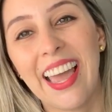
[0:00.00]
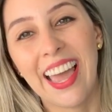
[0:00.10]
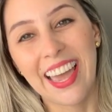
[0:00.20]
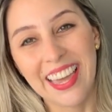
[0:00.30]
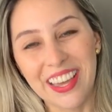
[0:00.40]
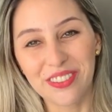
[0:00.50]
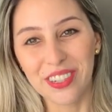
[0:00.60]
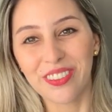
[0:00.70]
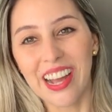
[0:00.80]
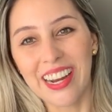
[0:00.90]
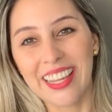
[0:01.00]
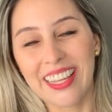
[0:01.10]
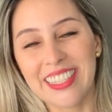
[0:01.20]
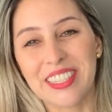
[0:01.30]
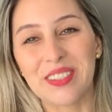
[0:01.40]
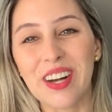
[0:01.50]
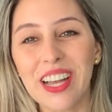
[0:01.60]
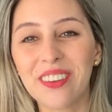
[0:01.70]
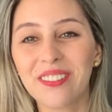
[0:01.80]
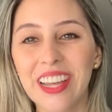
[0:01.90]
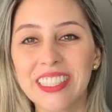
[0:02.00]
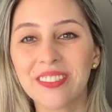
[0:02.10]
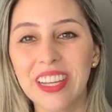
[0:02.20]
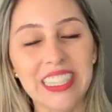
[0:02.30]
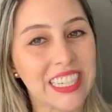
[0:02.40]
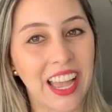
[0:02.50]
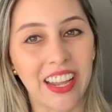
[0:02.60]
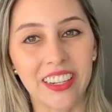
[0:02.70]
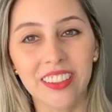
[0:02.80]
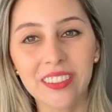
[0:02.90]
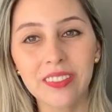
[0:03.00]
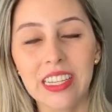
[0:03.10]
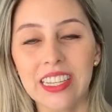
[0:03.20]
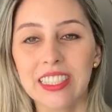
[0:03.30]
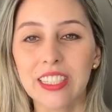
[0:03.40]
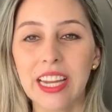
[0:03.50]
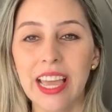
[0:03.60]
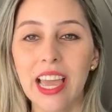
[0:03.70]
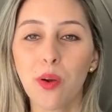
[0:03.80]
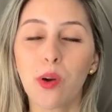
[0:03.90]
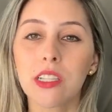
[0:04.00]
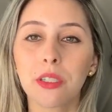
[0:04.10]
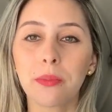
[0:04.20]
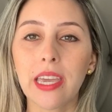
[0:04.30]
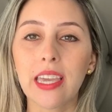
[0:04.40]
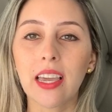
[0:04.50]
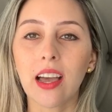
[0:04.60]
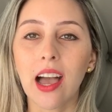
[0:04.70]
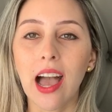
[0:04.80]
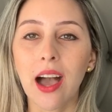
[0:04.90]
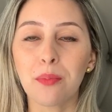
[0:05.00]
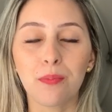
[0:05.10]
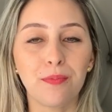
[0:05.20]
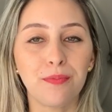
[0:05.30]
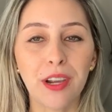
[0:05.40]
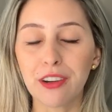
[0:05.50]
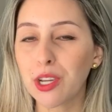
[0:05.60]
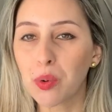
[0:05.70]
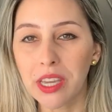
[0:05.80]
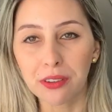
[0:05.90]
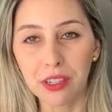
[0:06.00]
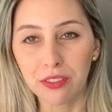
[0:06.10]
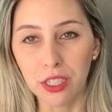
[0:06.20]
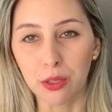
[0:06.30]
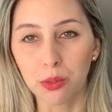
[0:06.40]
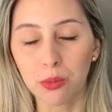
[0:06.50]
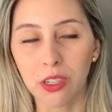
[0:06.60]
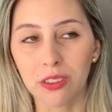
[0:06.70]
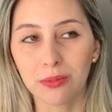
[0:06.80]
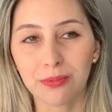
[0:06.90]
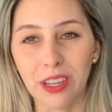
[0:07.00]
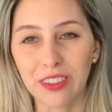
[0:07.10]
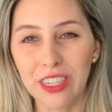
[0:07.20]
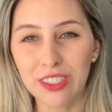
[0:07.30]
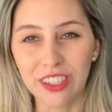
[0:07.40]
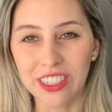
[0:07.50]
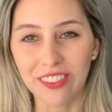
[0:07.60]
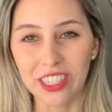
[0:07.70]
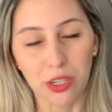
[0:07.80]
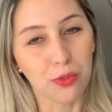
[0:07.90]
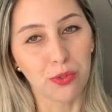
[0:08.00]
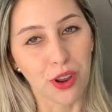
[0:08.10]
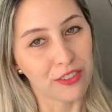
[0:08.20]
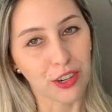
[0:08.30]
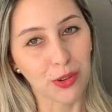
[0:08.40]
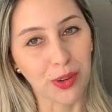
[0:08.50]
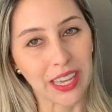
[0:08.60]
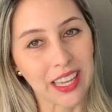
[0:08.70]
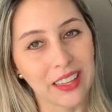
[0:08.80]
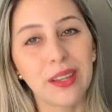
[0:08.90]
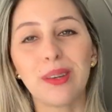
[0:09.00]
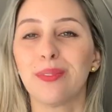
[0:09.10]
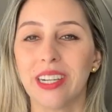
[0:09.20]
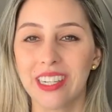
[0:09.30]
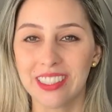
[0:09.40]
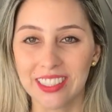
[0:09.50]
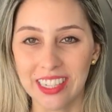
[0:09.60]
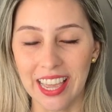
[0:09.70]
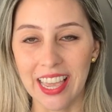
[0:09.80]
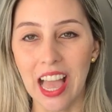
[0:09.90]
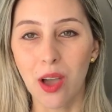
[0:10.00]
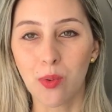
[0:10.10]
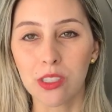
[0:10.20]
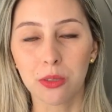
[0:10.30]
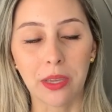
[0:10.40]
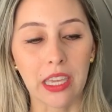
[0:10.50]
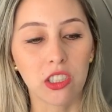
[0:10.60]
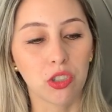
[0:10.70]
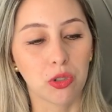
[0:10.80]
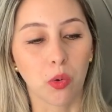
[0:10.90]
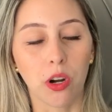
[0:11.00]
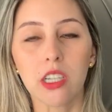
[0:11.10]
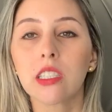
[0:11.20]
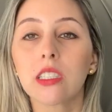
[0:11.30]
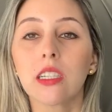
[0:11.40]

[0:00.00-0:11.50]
Hey everybody, so welcome back to my channel. Today I want to make a very quick review. Well, my videos are never quick, but today I want to make it short